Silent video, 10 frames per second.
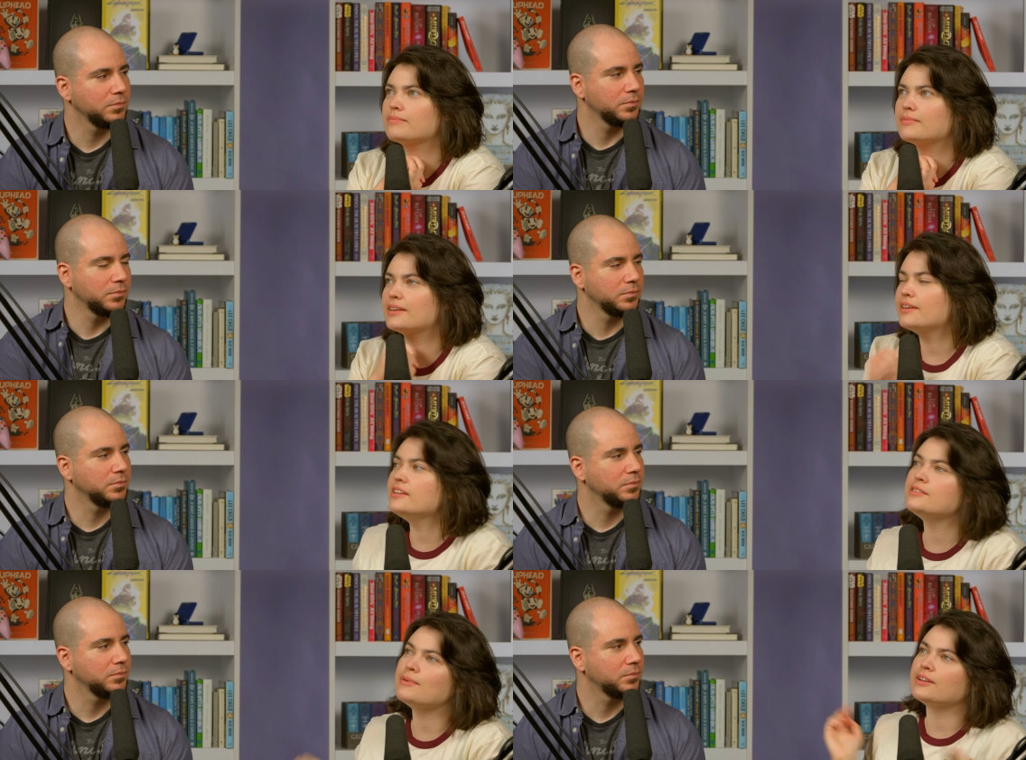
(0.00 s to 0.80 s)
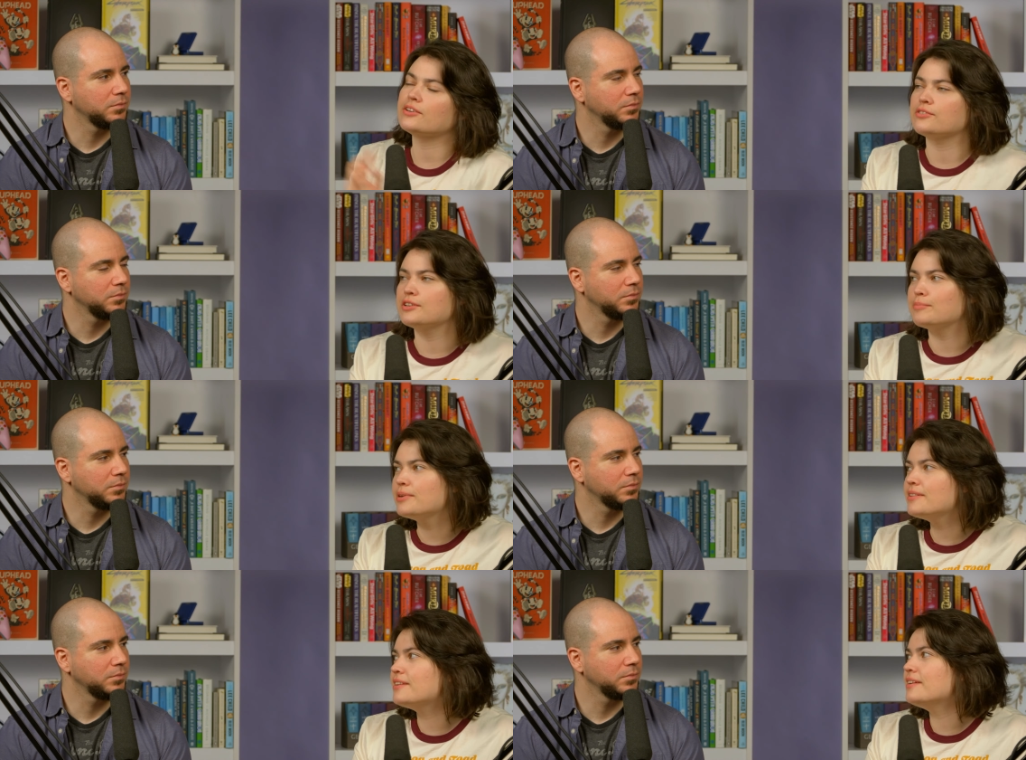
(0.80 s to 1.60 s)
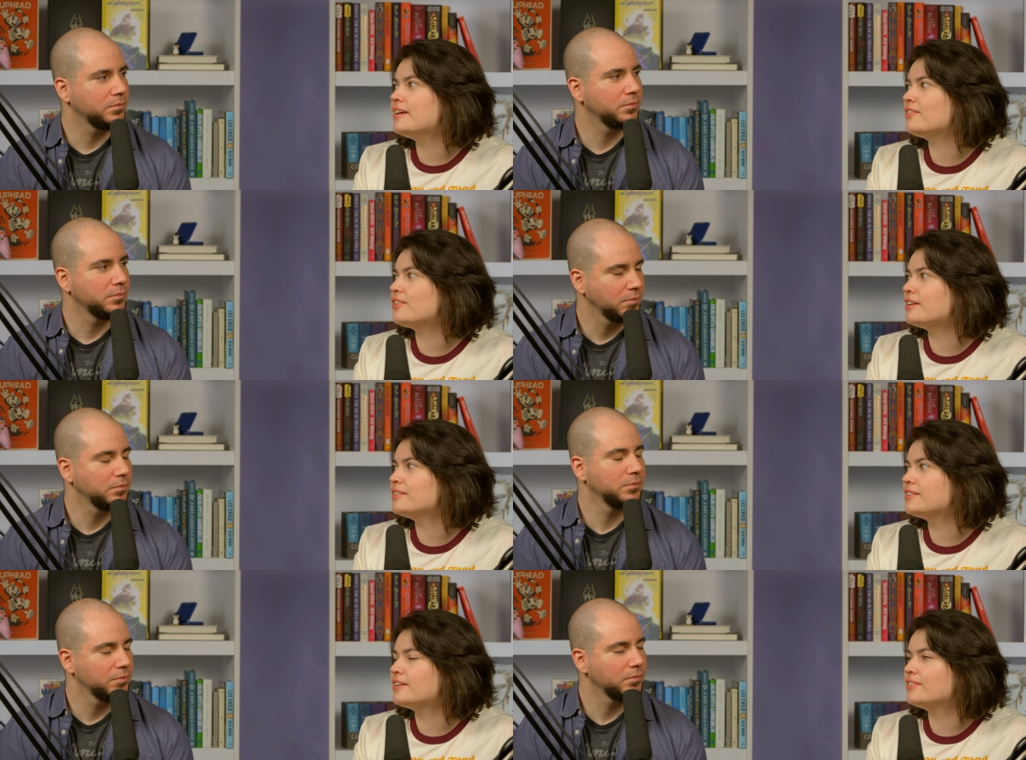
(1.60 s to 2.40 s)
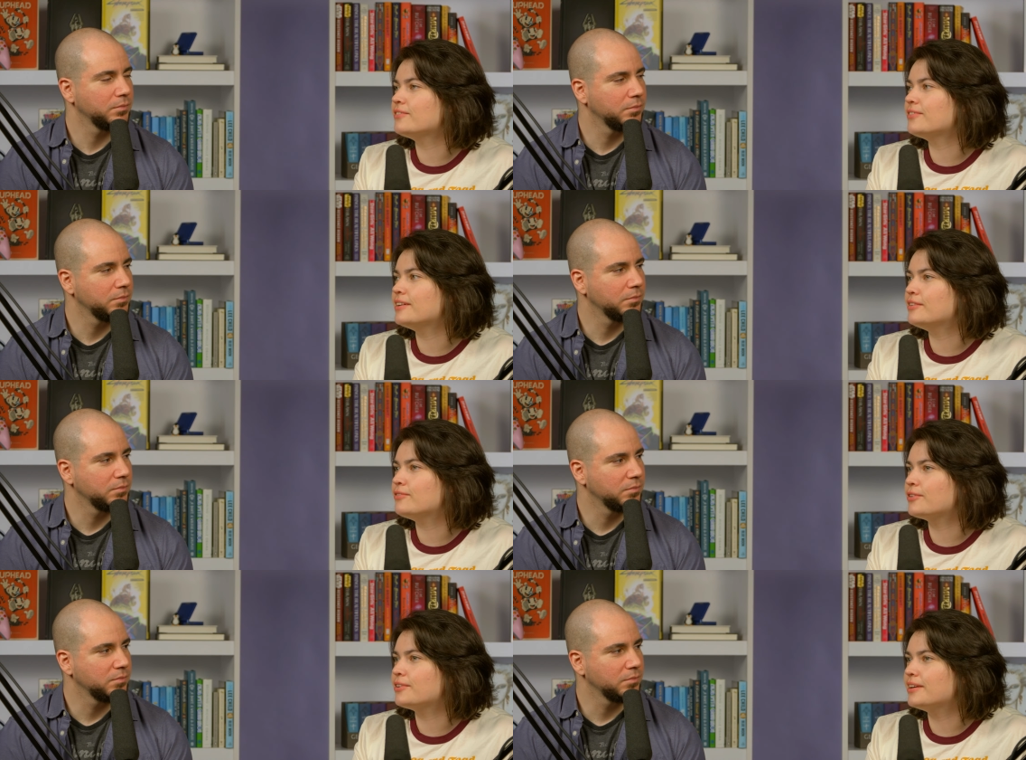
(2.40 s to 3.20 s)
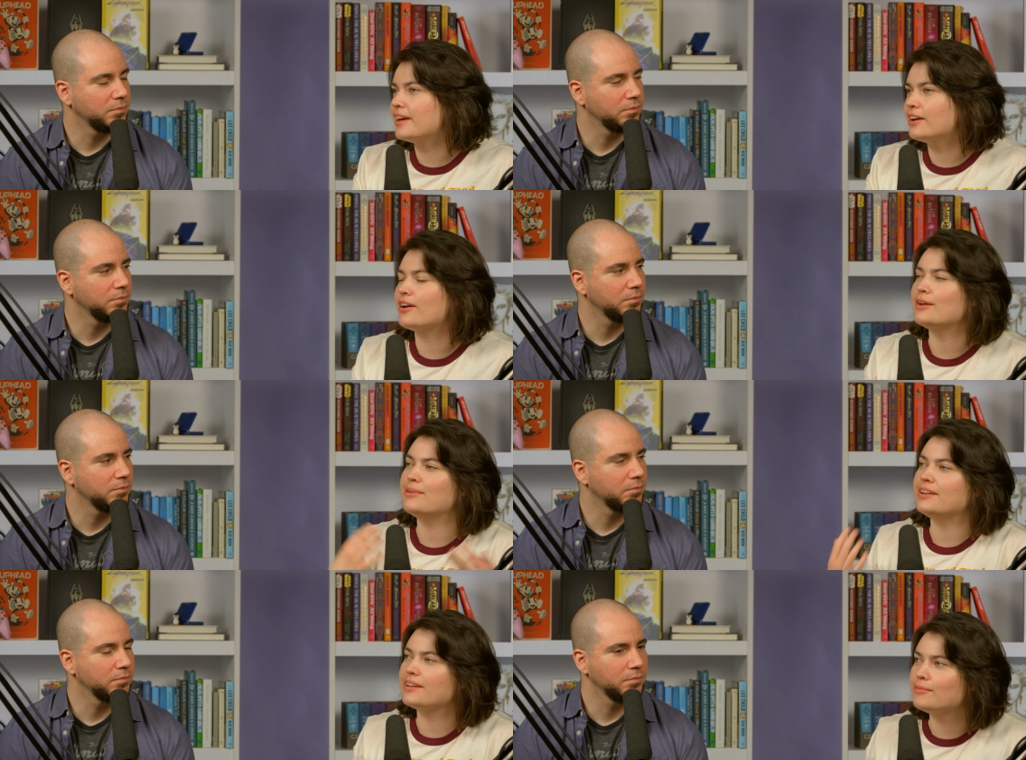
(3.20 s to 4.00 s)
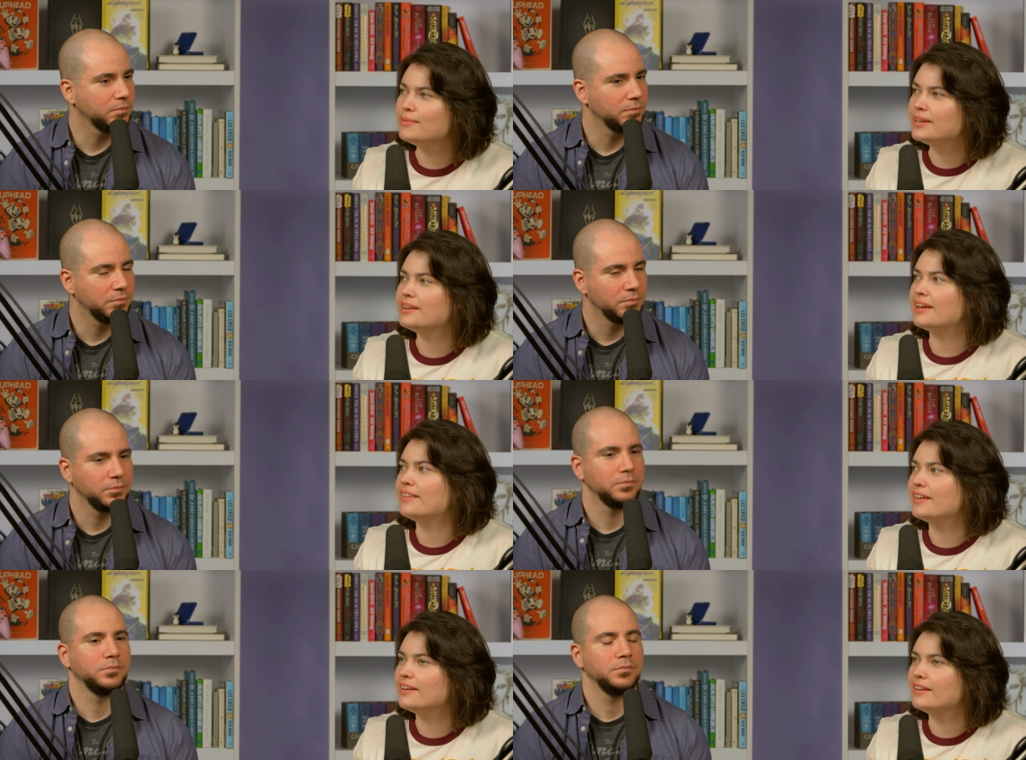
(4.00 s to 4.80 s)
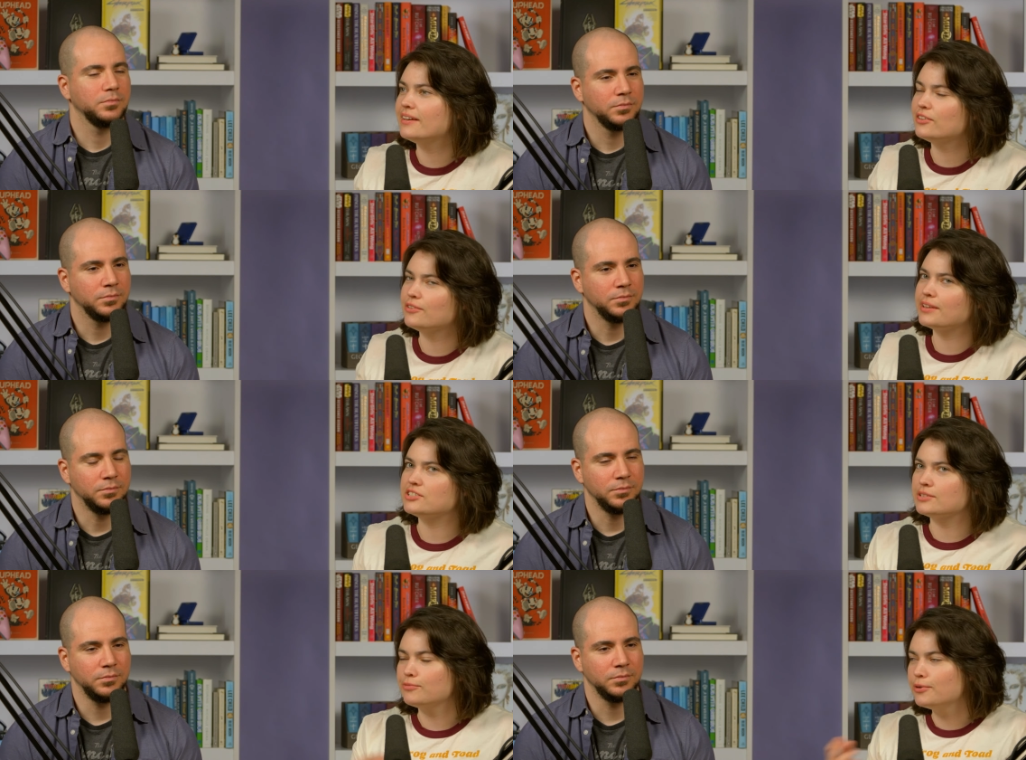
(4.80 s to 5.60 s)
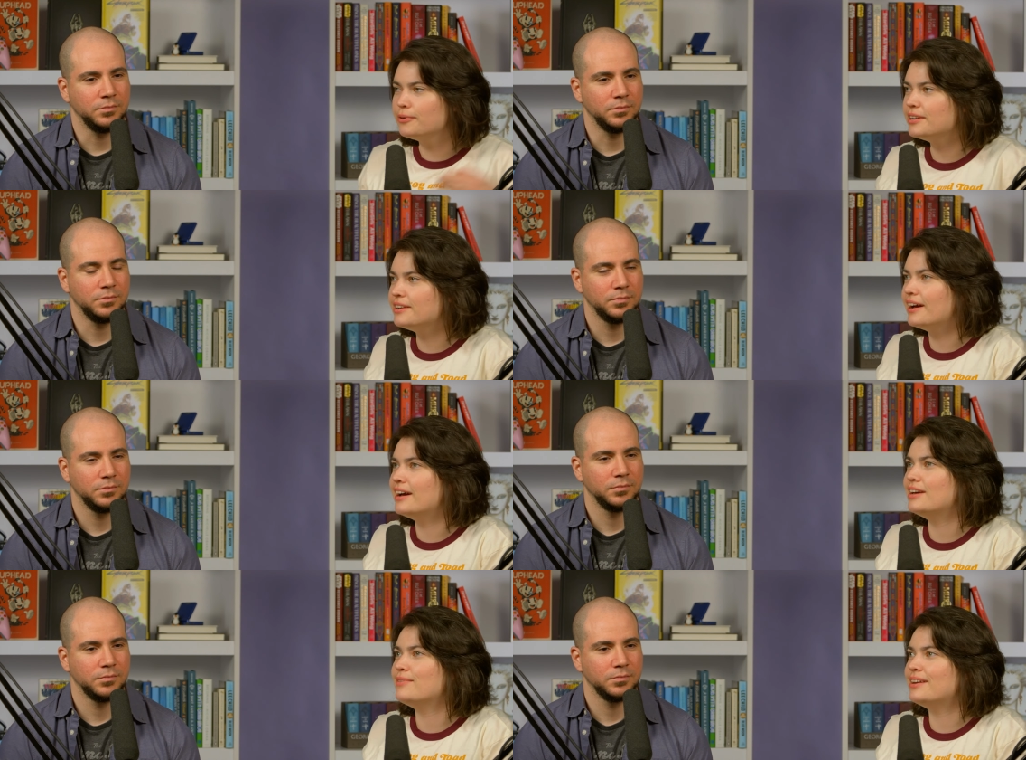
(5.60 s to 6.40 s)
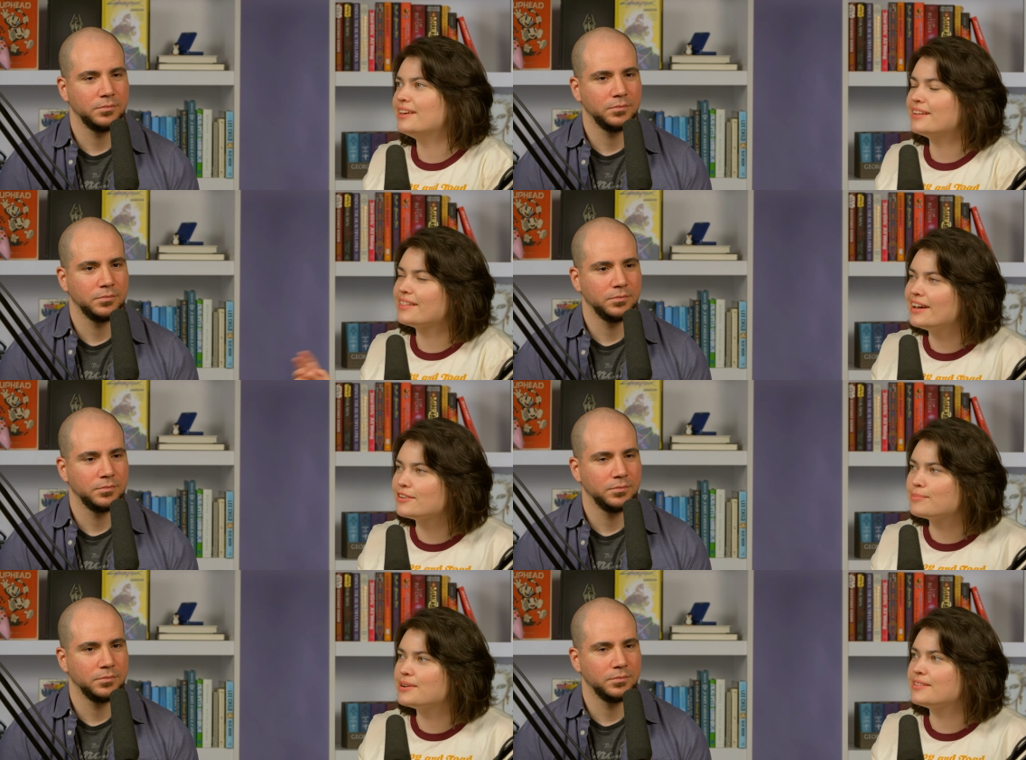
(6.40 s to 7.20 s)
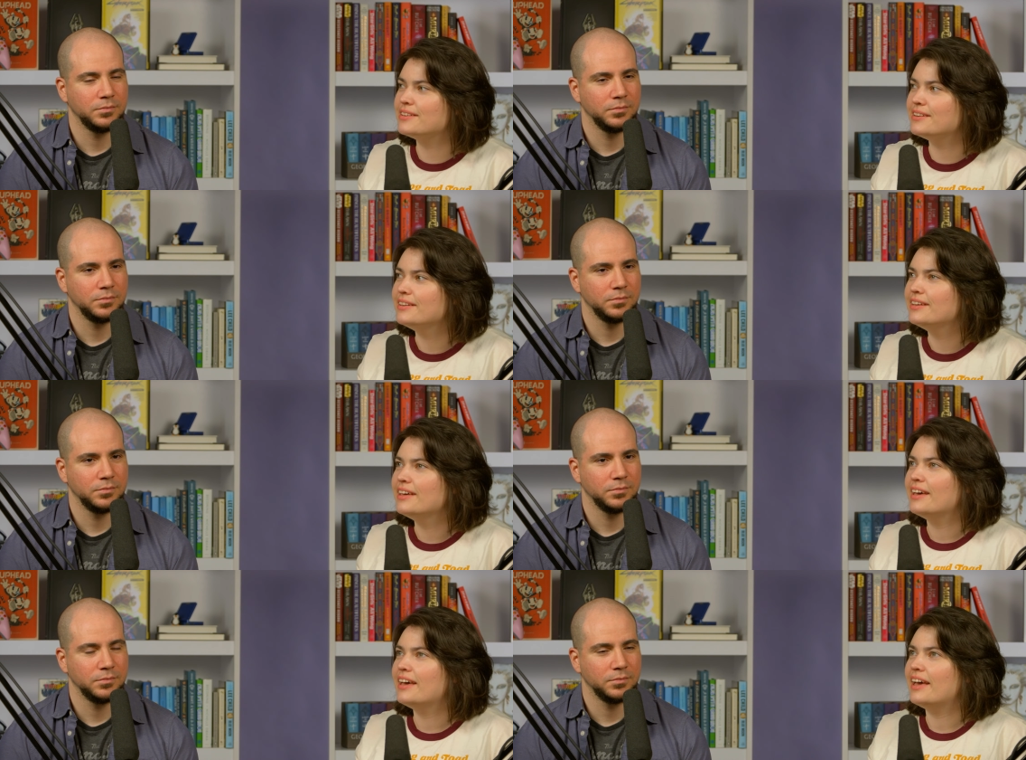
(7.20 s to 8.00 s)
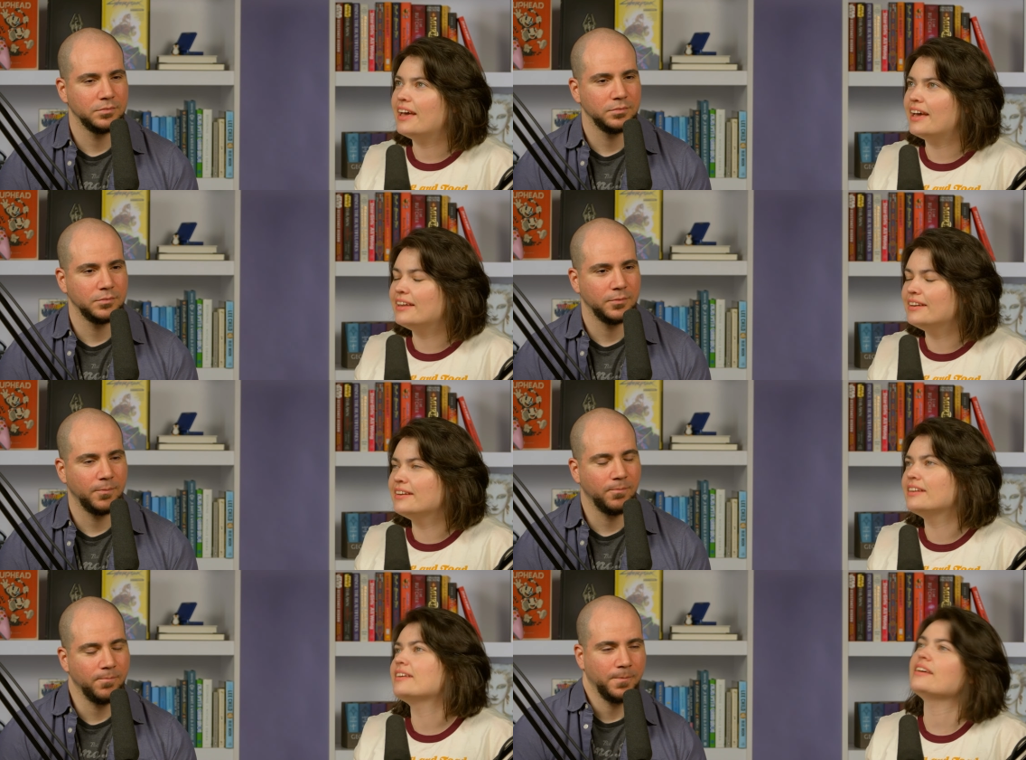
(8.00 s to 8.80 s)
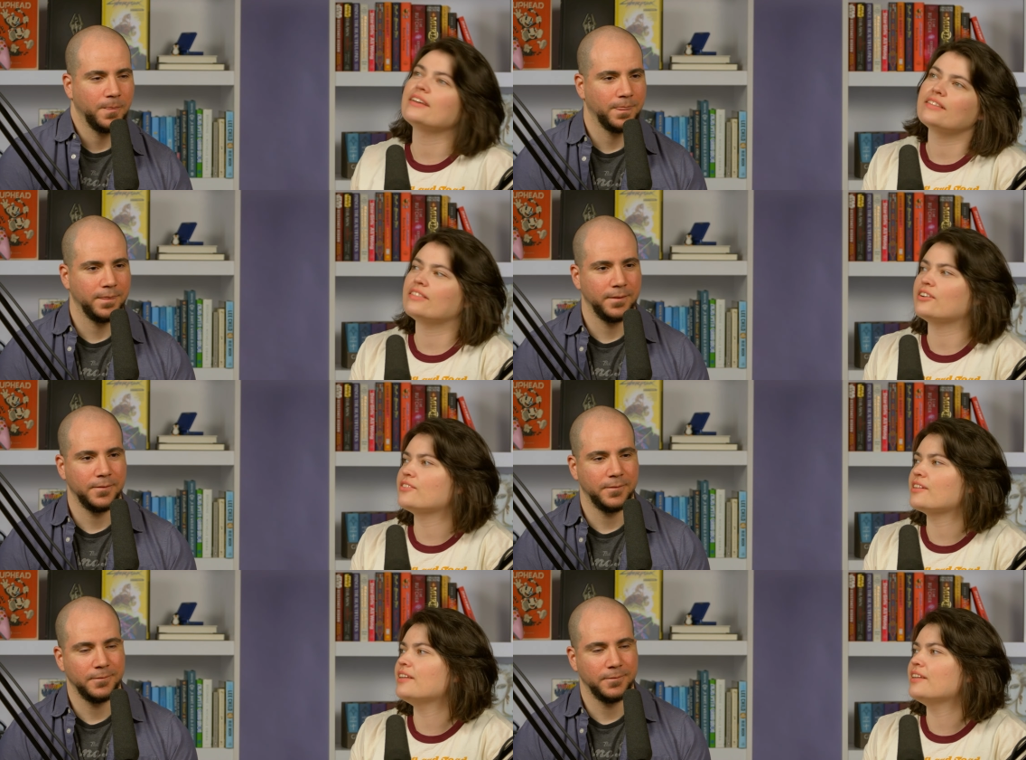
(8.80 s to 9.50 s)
Speaker 1: like, Ichiban goes to prison at the very start of it for, like, a crime he didn't commit, and then you, like, jump forward hmm. in time, and he gets out of prison, and there's a